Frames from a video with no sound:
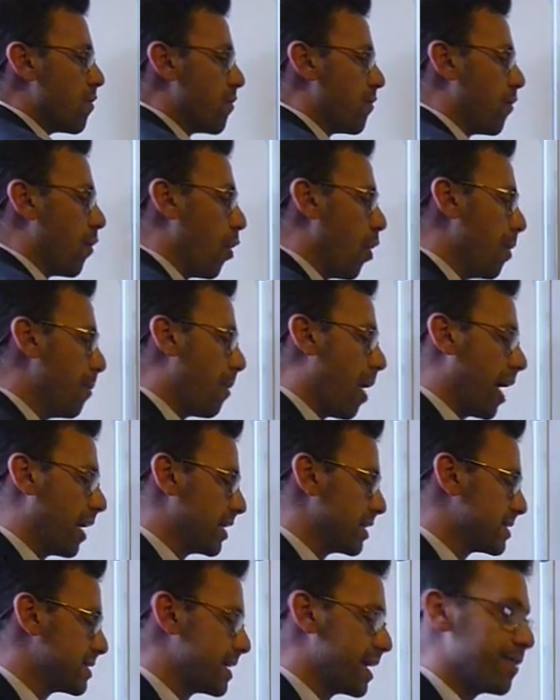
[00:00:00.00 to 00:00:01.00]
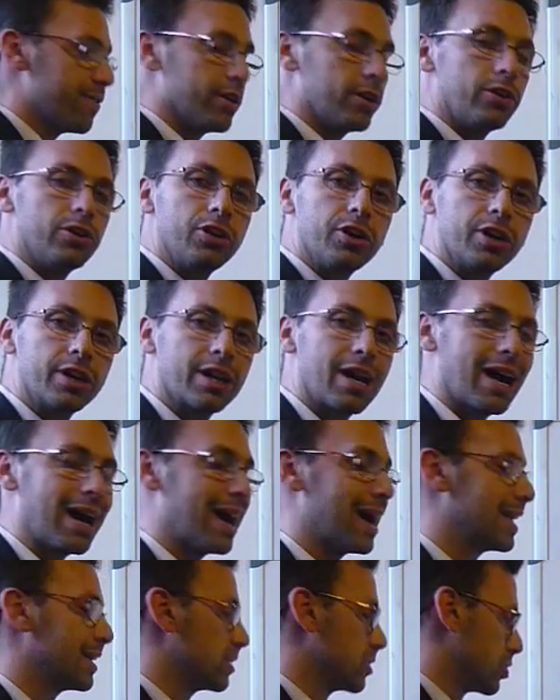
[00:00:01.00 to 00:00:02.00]
4 minus 7 you
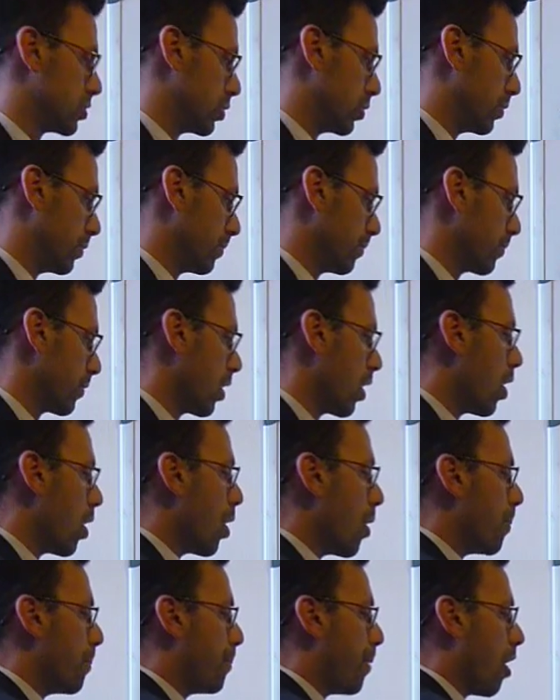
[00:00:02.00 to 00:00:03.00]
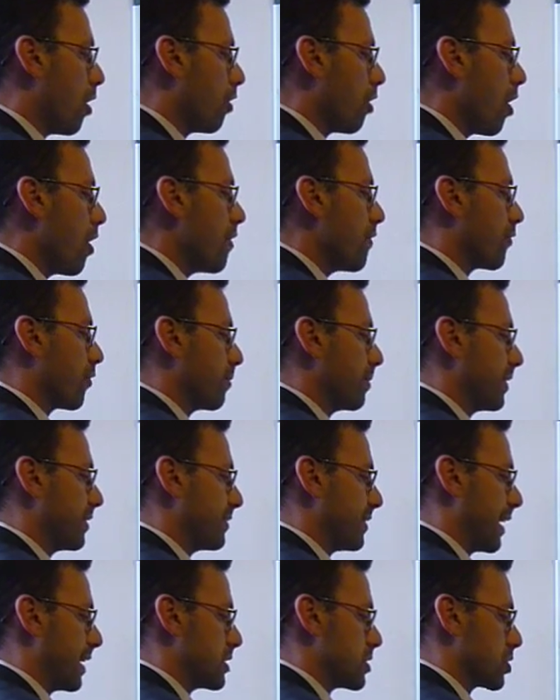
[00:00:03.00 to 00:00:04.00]
can't do. Borrow from the
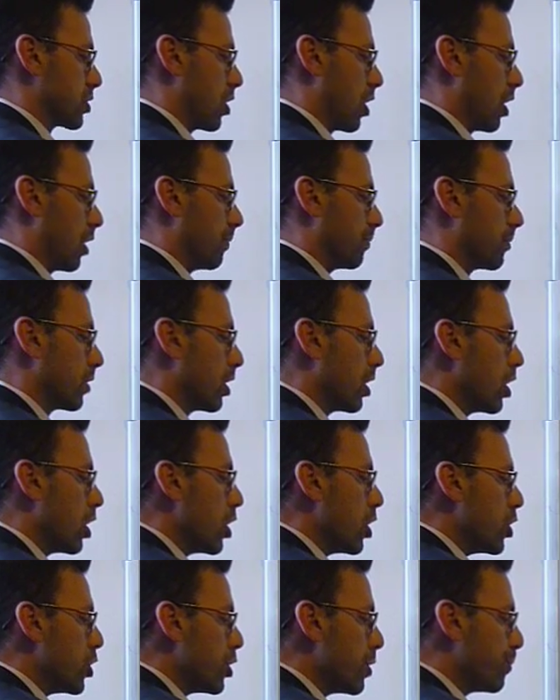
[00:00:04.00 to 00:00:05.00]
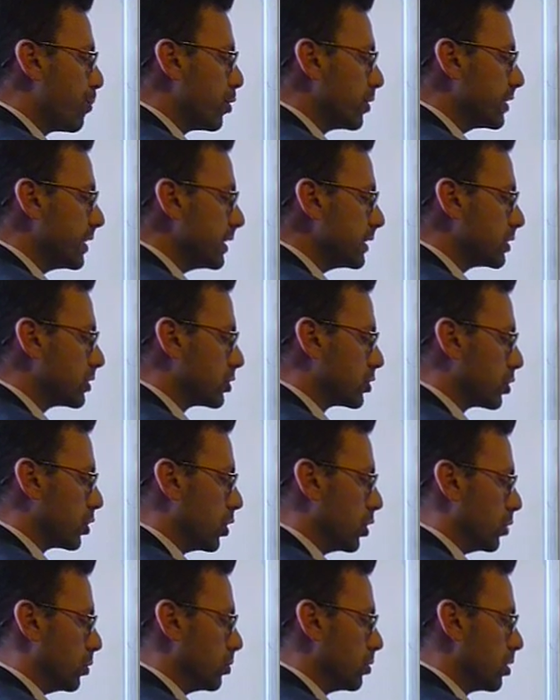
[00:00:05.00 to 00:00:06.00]
tens column. You put this
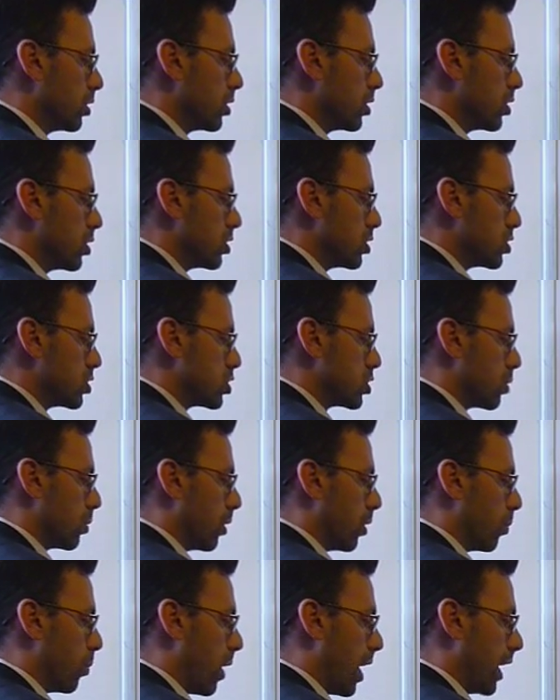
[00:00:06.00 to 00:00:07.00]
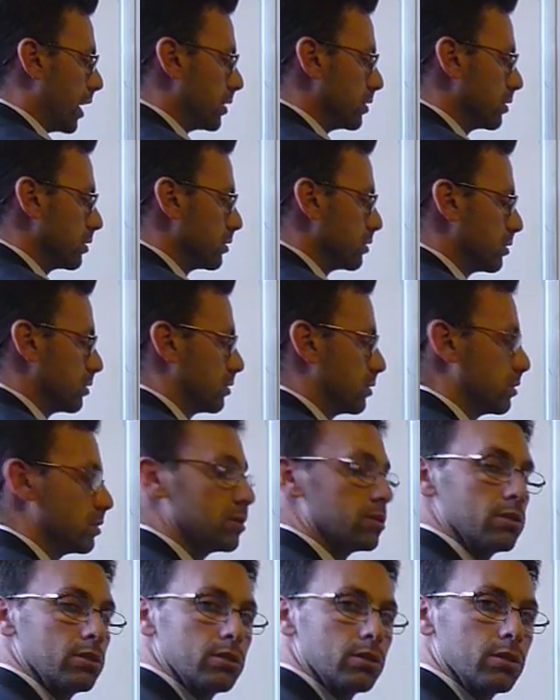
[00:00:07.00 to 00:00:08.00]
2 to a 1
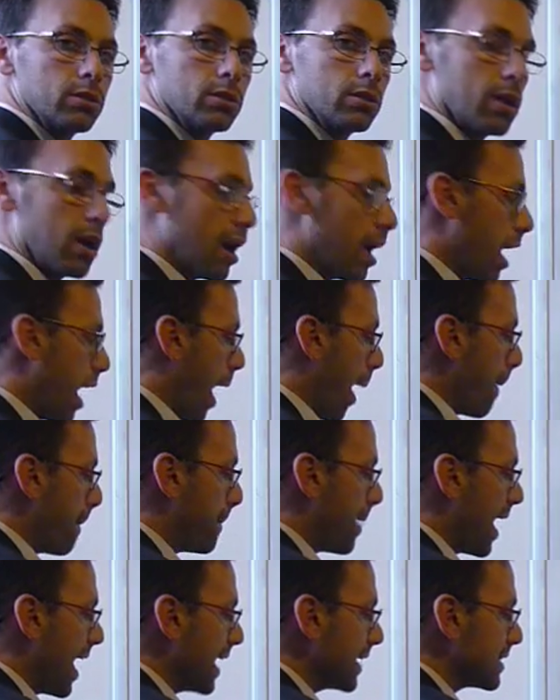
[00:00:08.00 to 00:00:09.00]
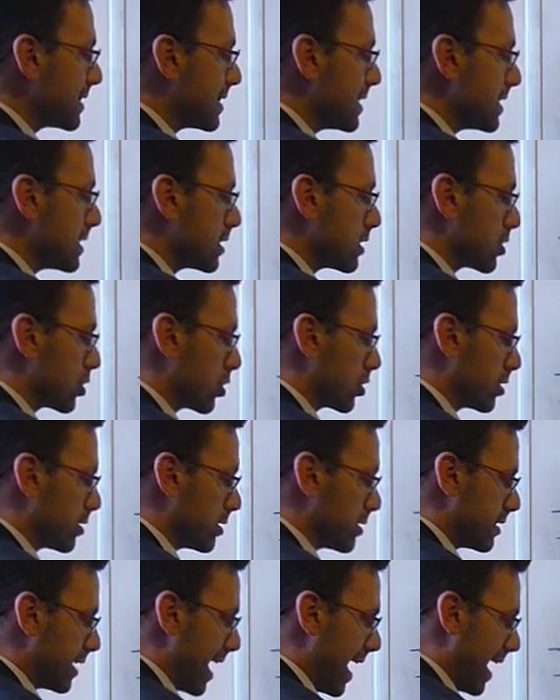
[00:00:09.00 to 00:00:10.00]
and pass this
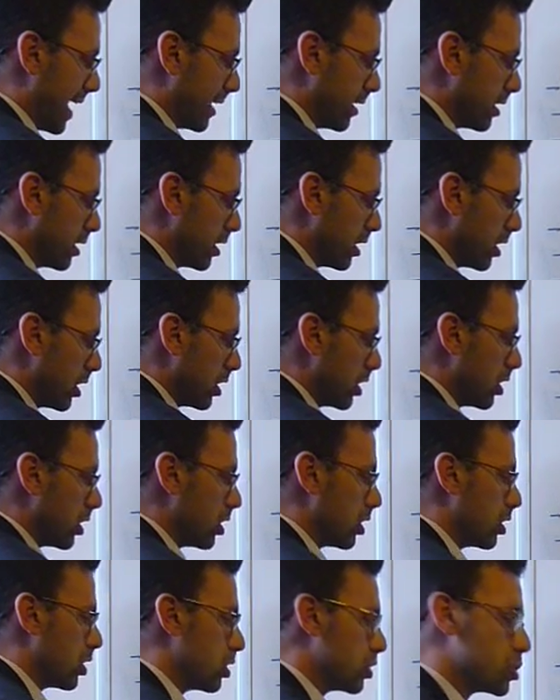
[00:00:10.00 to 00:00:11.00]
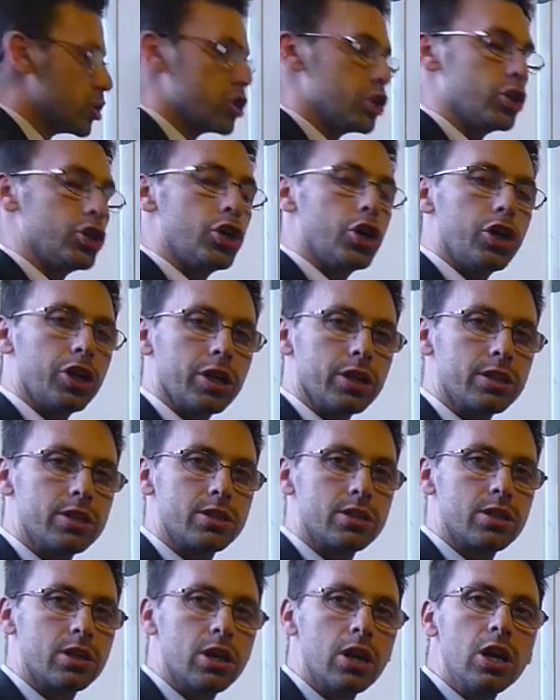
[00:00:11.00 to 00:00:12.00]
10 to the units.
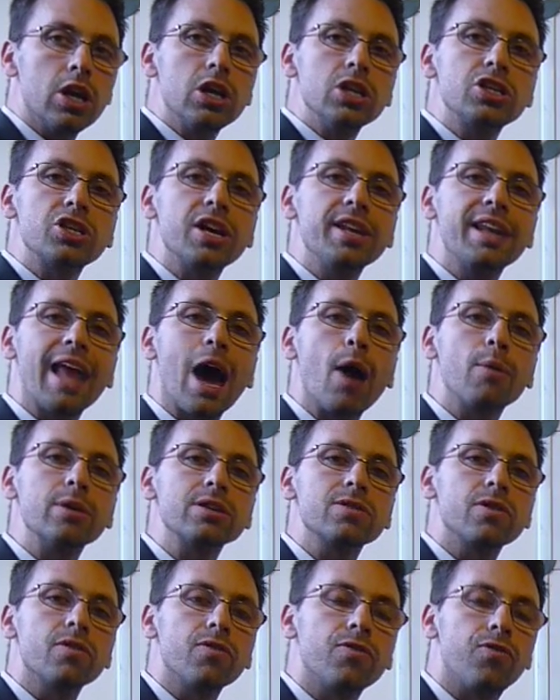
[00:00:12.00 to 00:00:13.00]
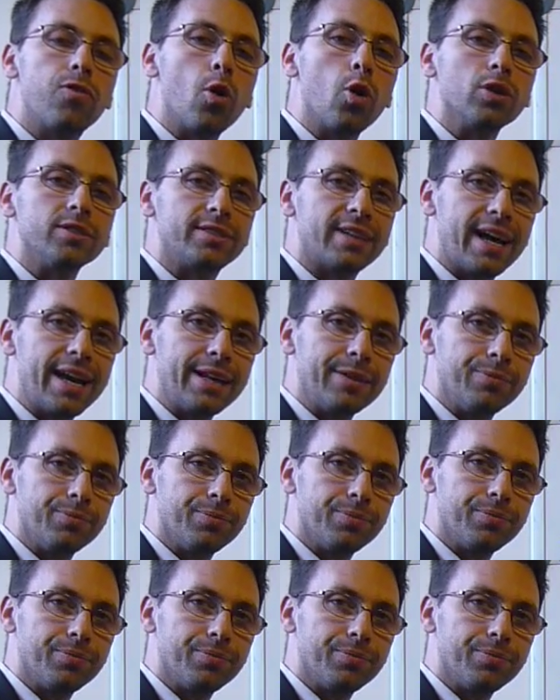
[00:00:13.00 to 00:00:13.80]
So now it's 14.